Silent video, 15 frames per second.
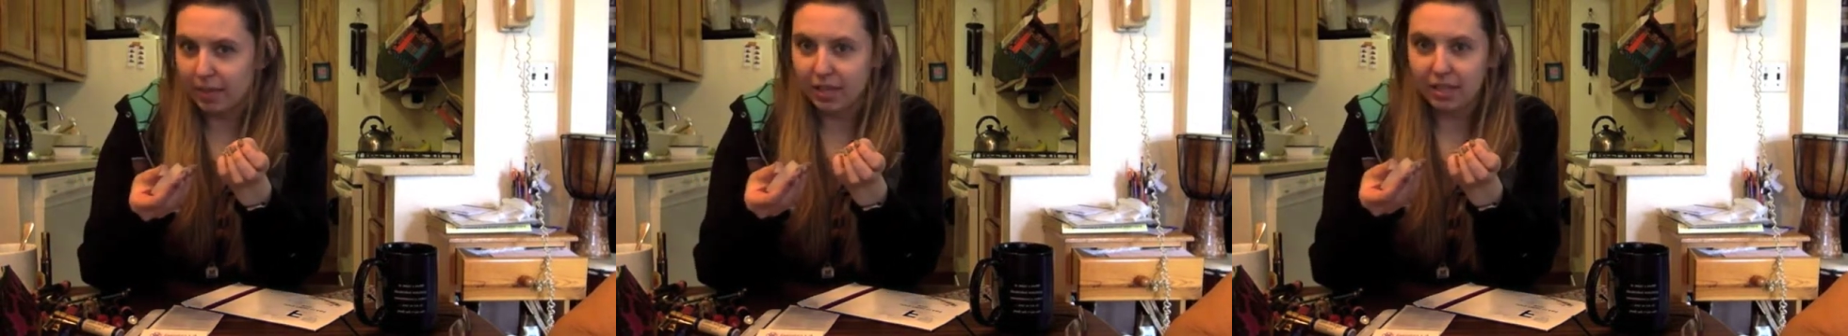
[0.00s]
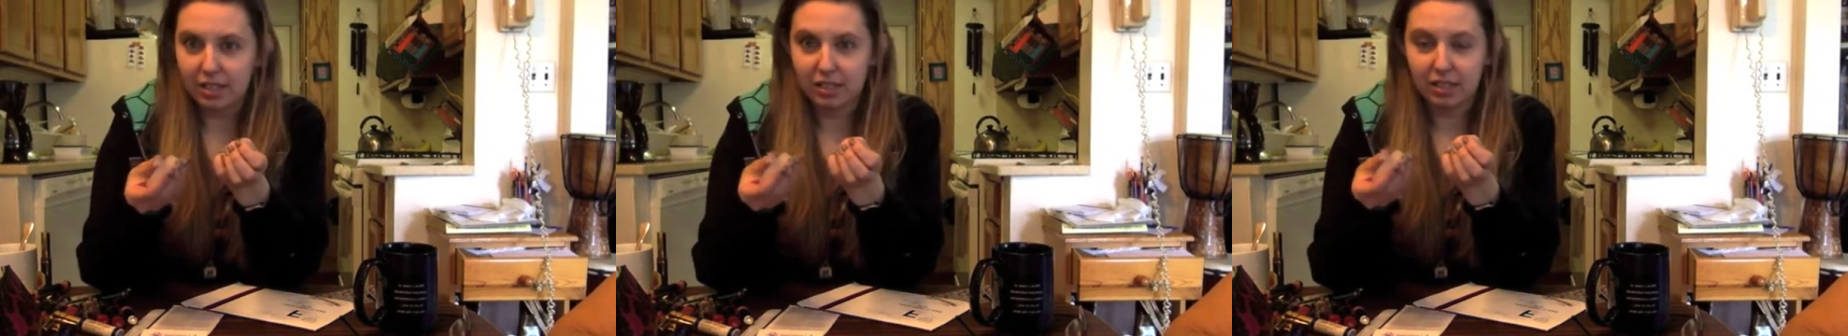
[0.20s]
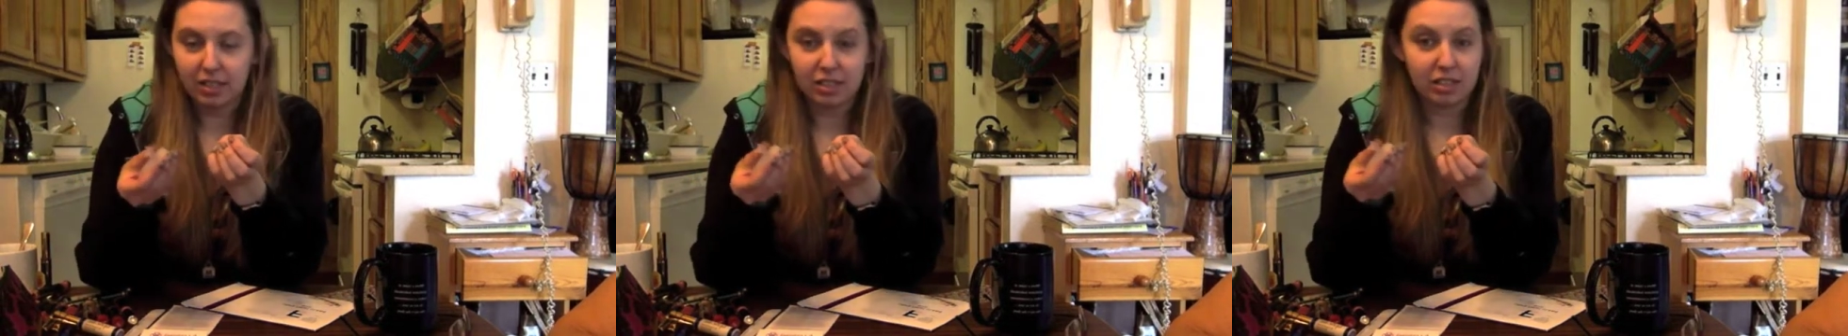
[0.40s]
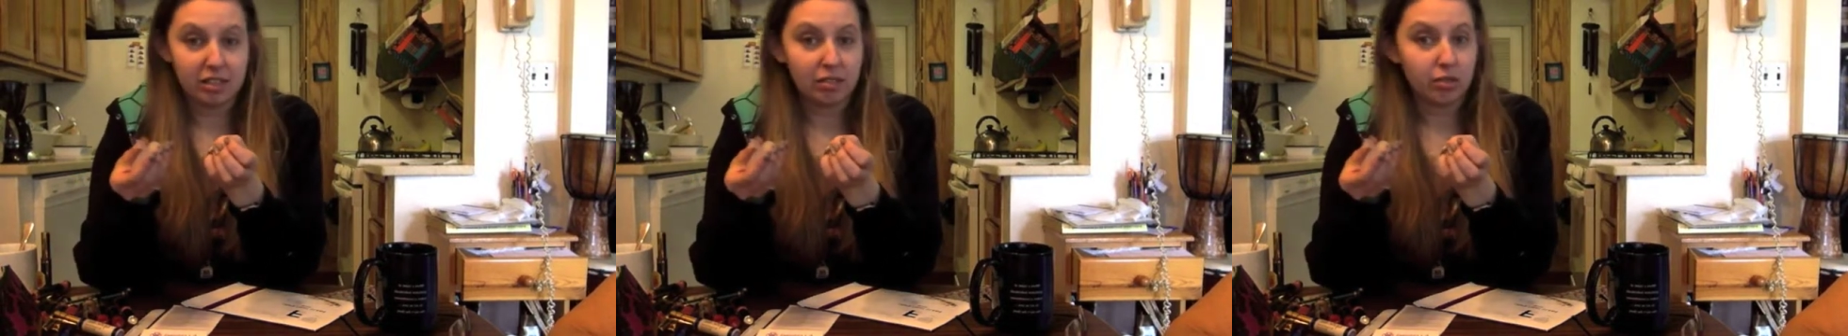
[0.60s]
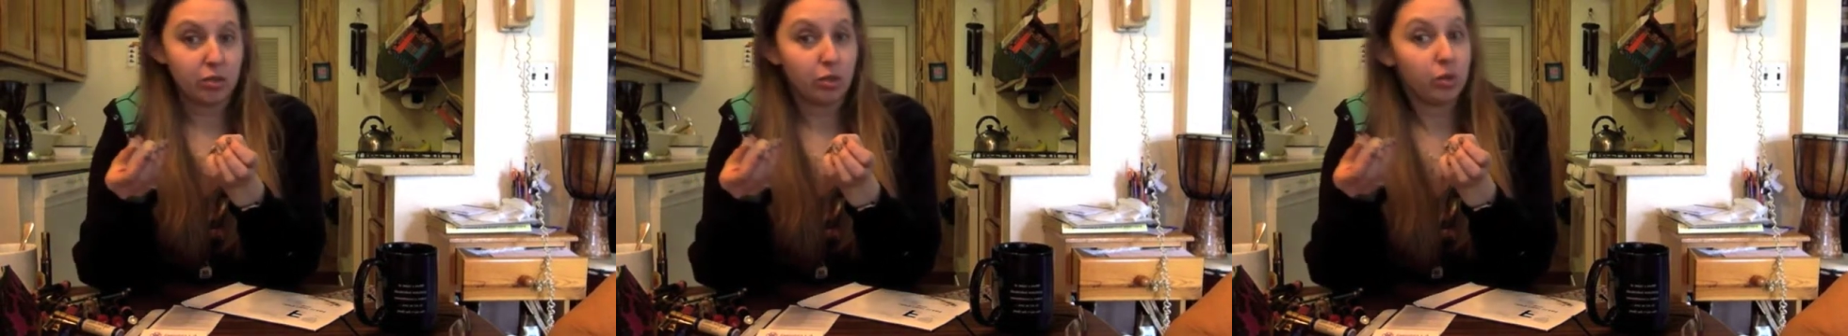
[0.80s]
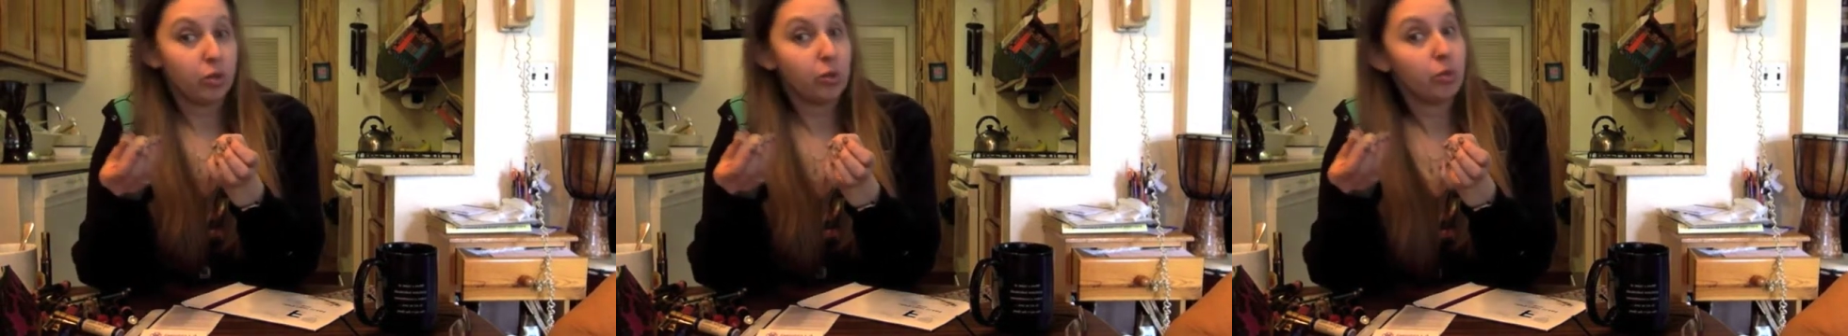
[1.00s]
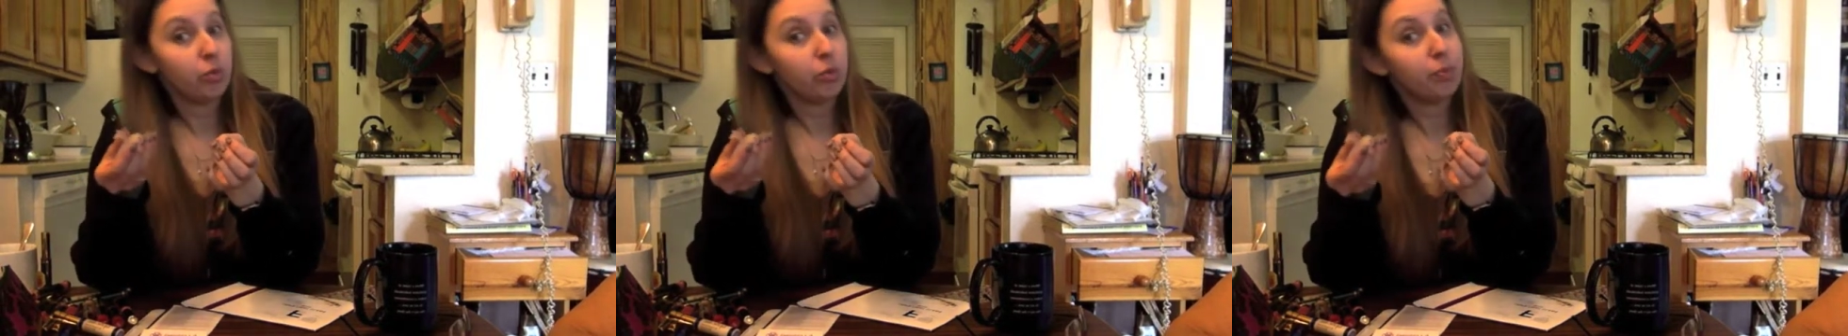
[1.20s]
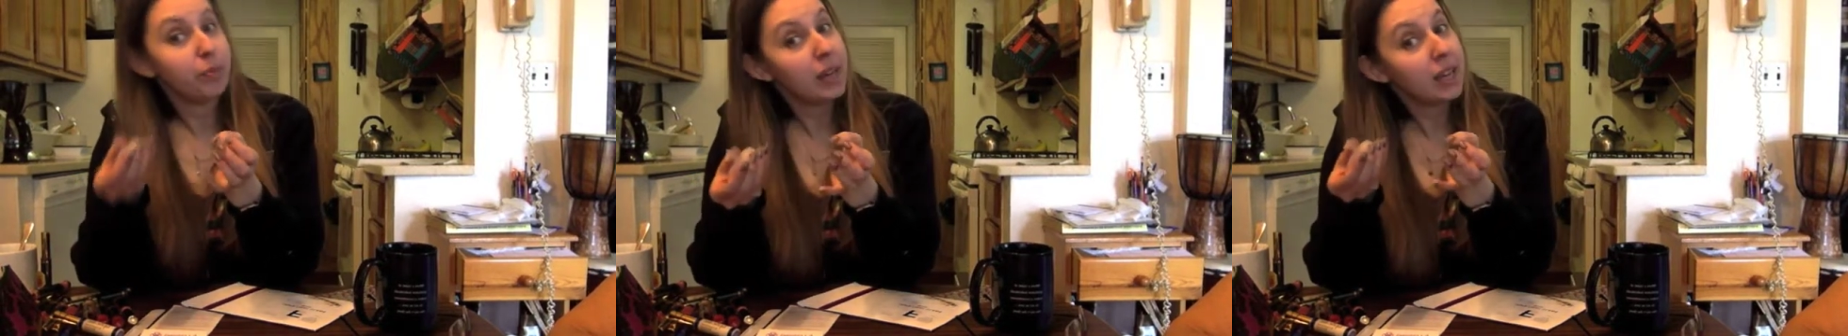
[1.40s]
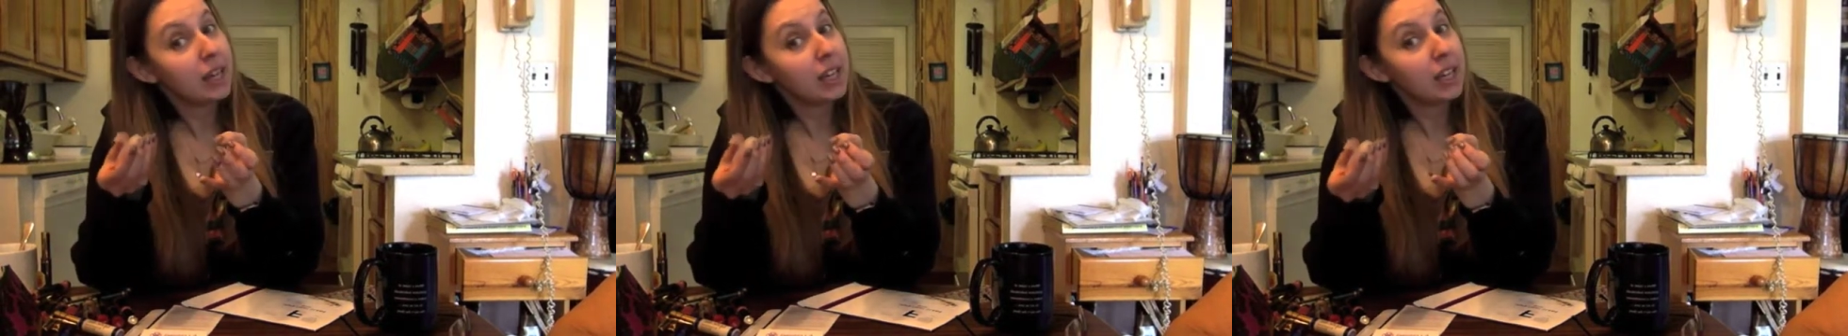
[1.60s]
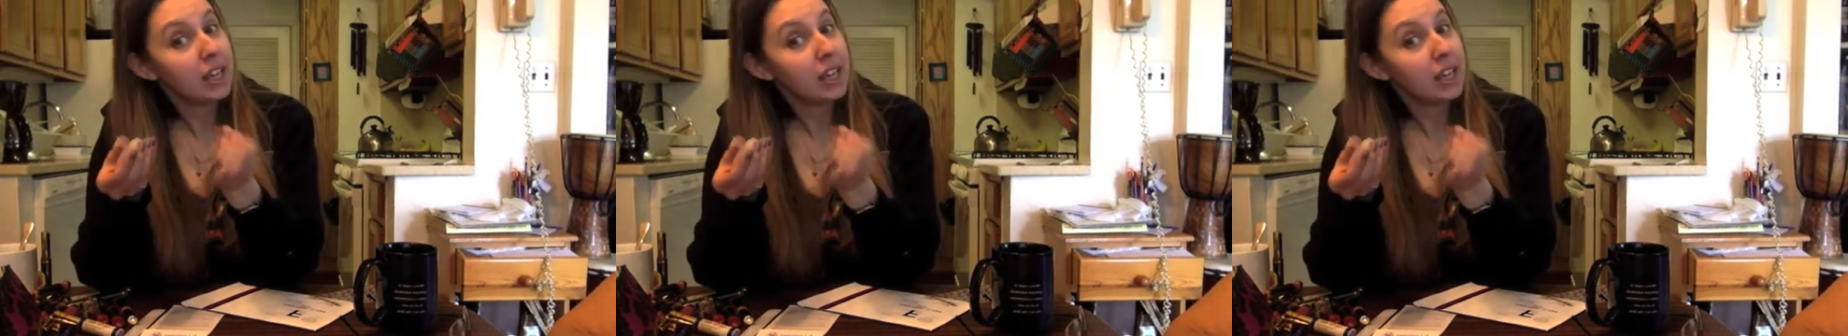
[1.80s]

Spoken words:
is too big,